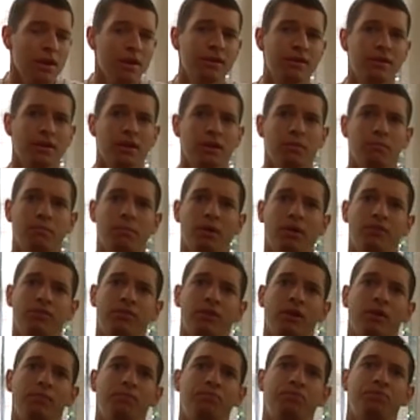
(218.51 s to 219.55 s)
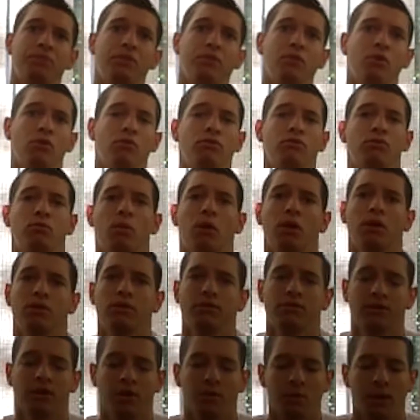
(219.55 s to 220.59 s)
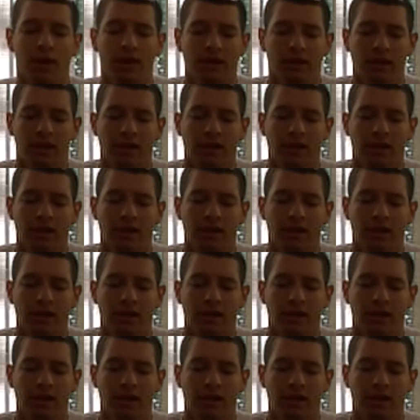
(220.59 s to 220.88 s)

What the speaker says: until it breaks it up. Don't swallow it right away.